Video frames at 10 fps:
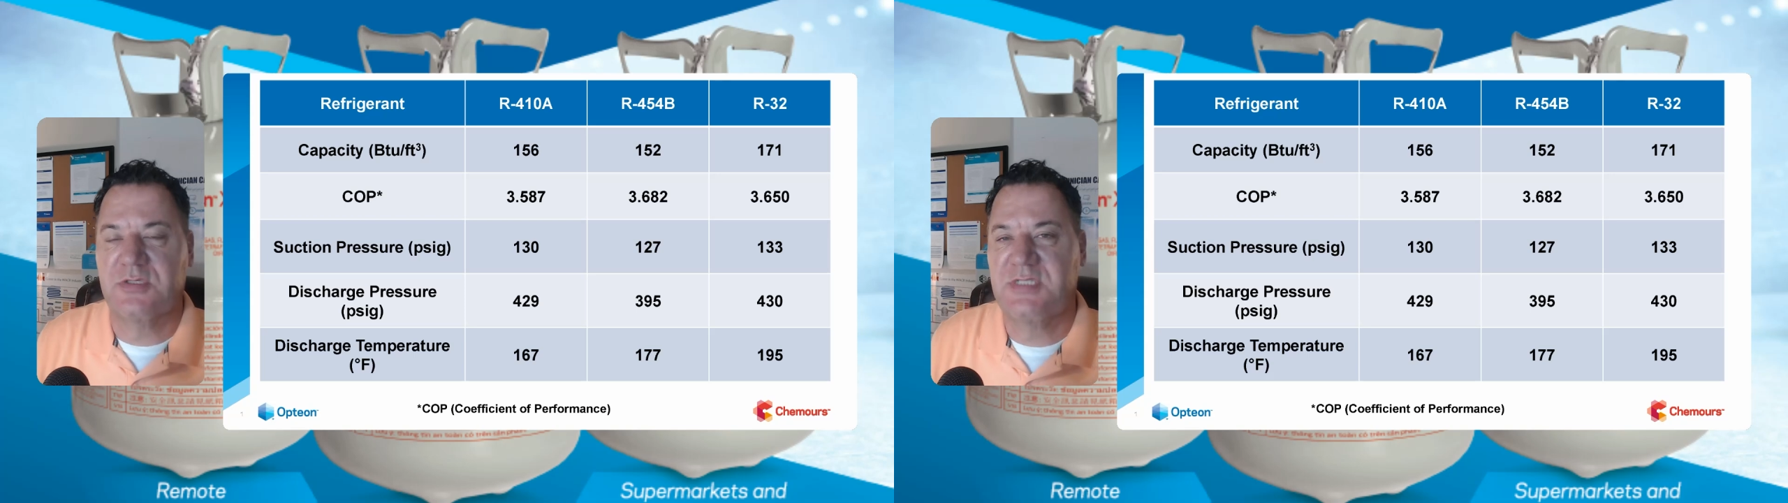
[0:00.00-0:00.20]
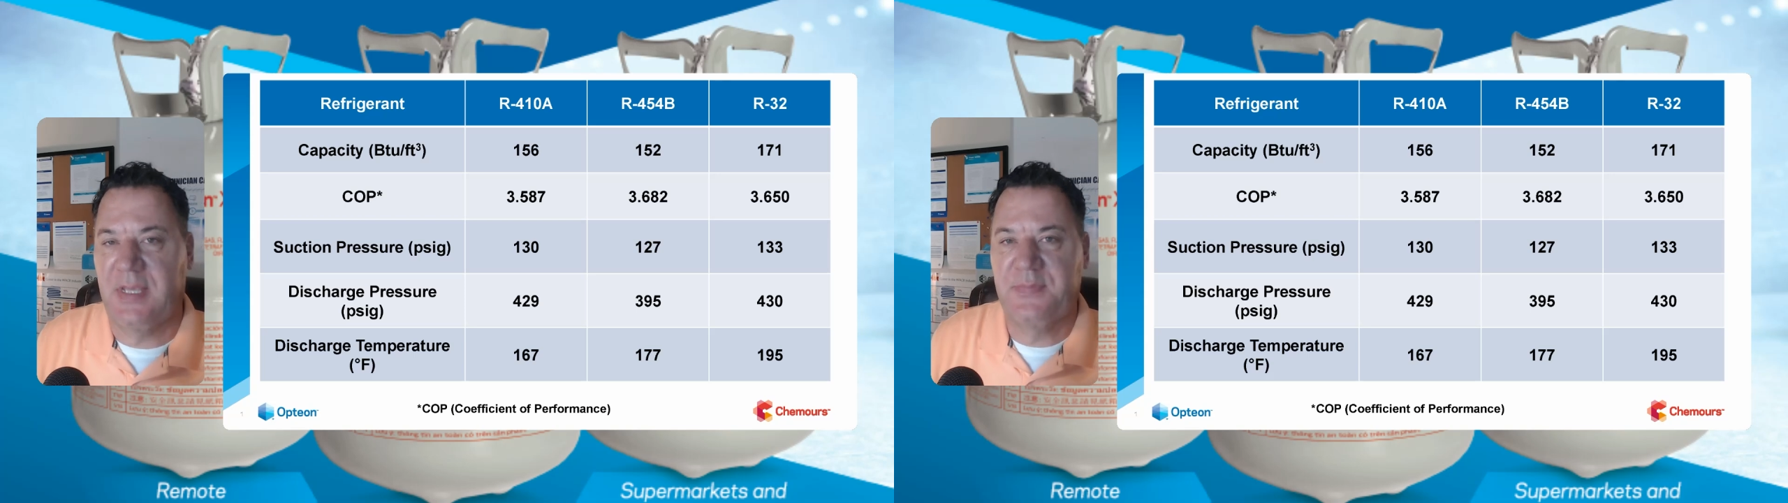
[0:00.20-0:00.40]

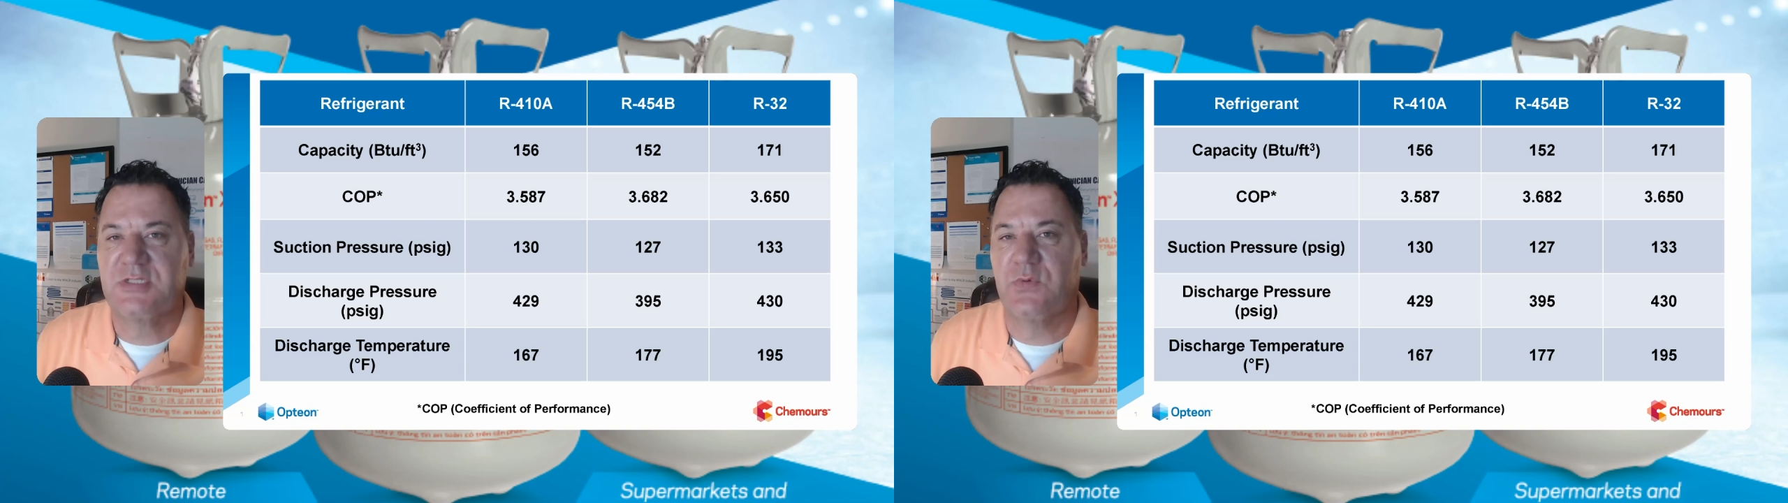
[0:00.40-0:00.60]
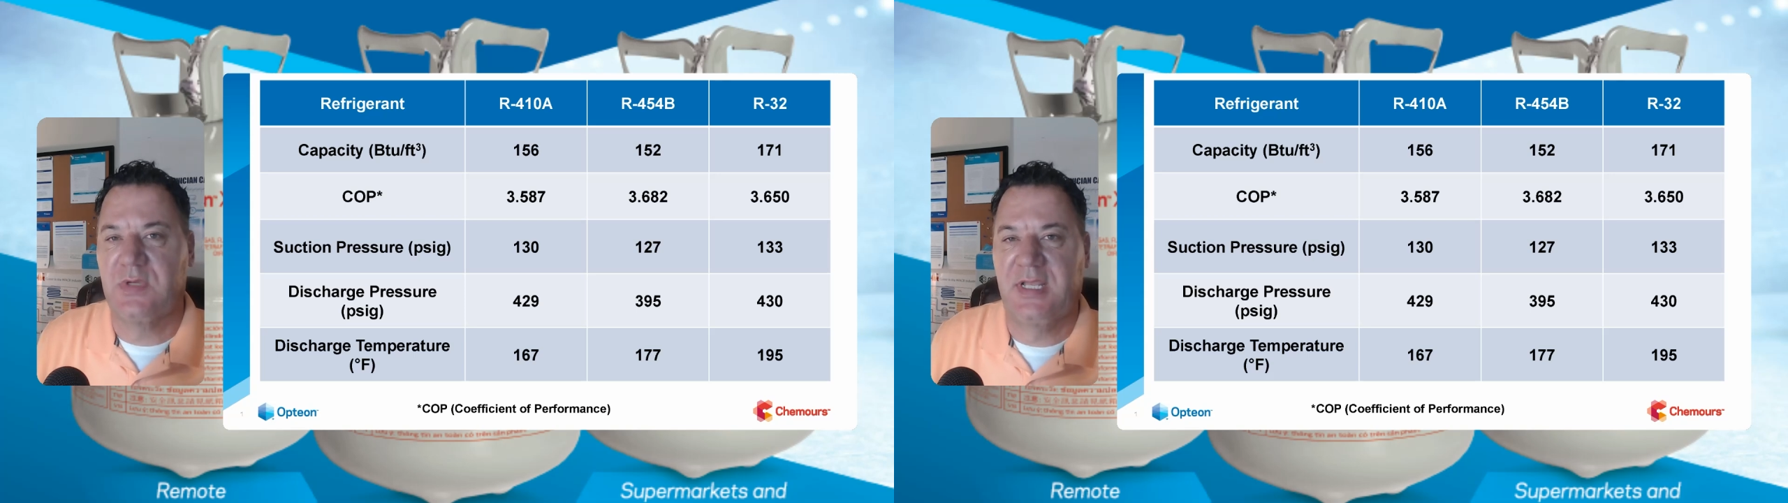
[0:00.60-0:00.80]

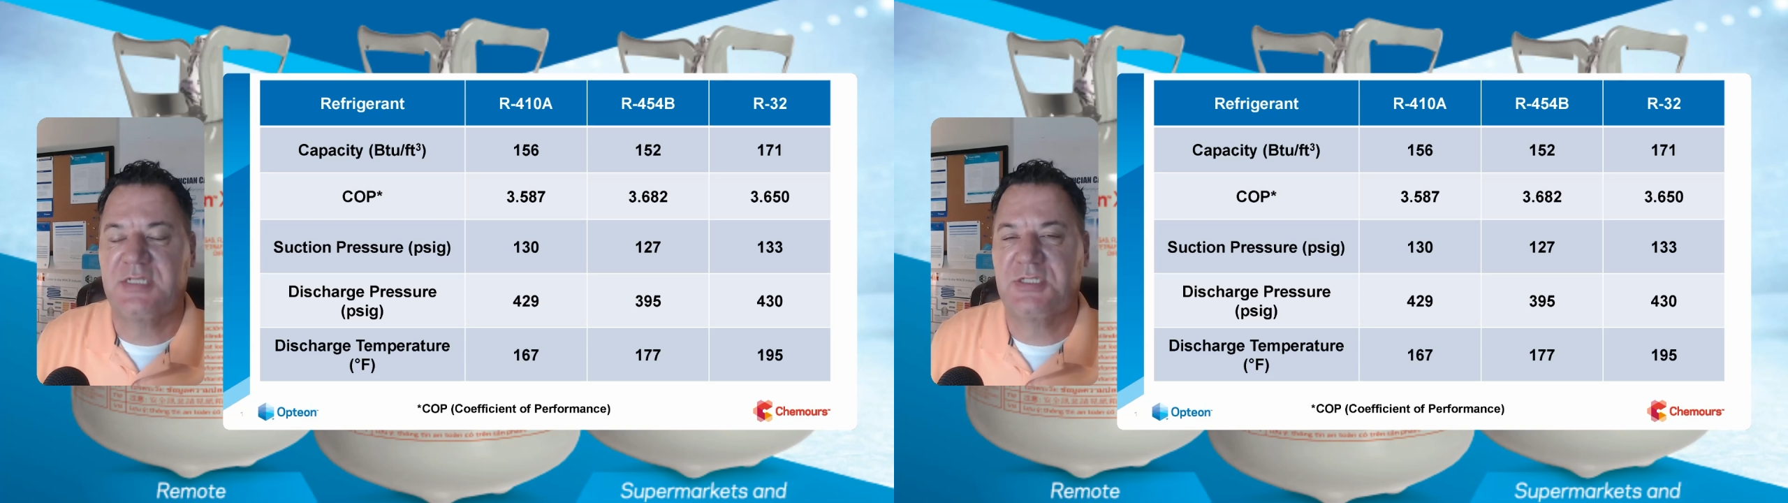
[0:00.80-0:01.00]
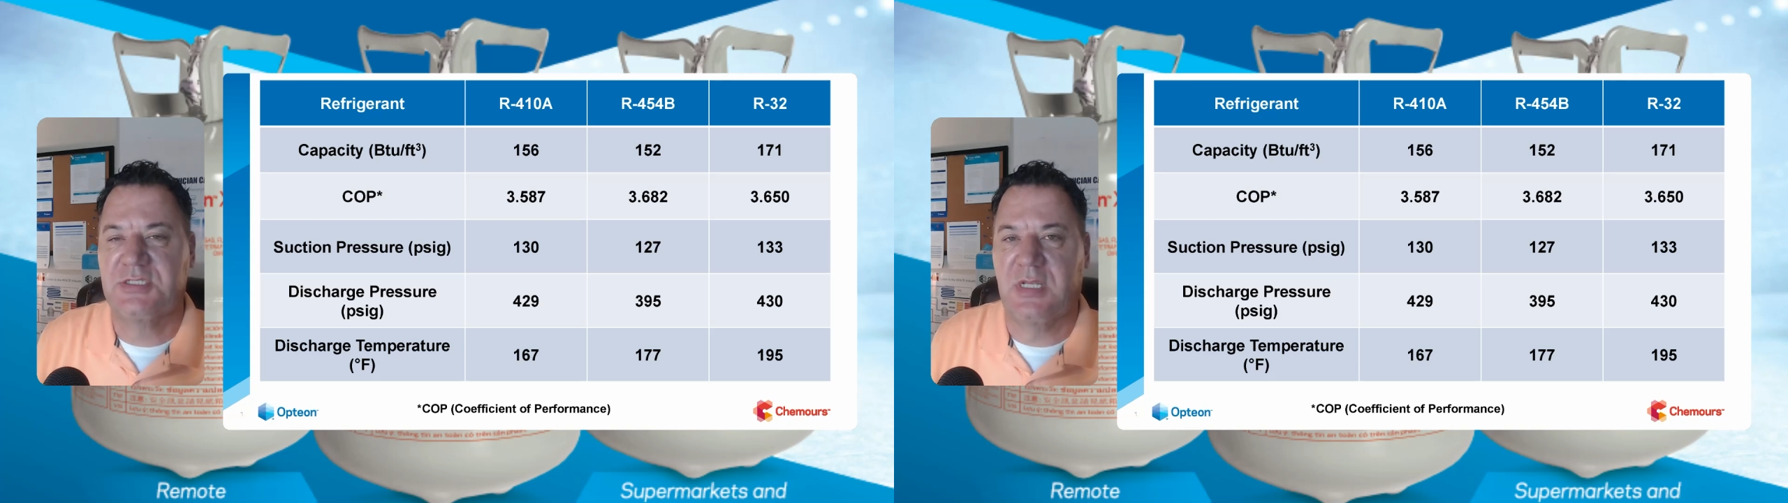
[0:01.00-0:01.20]
temperature
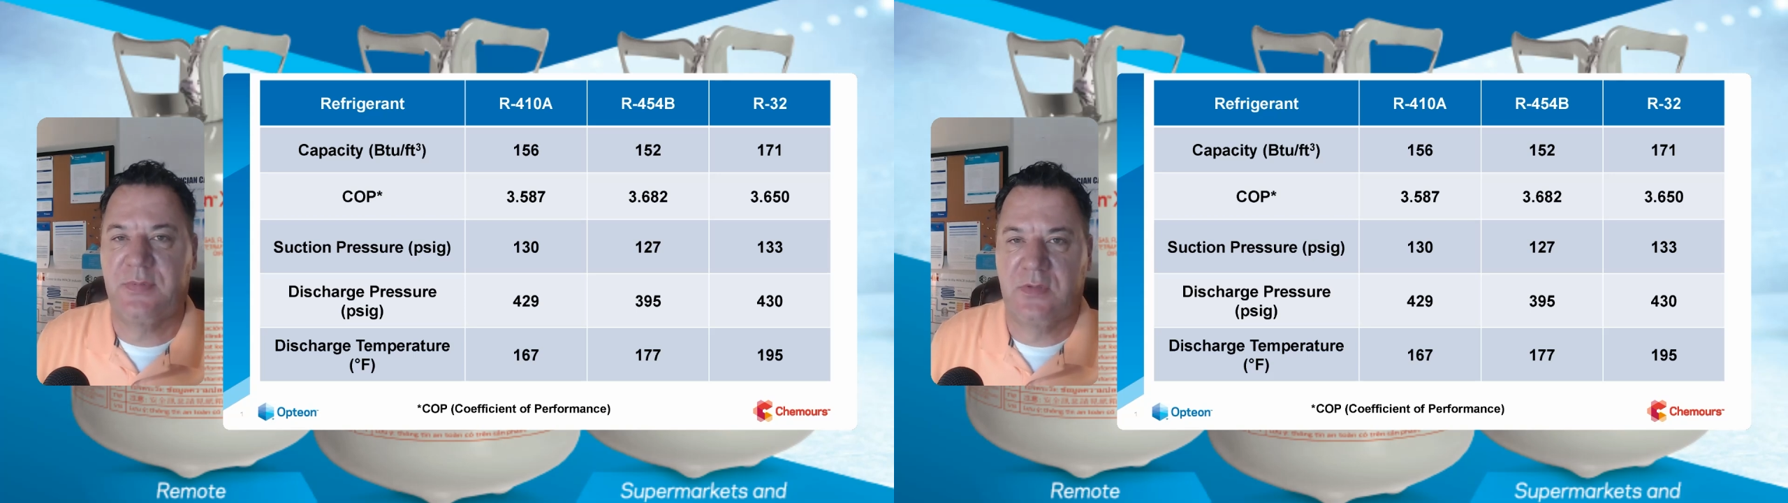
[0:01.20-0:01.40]
relationship,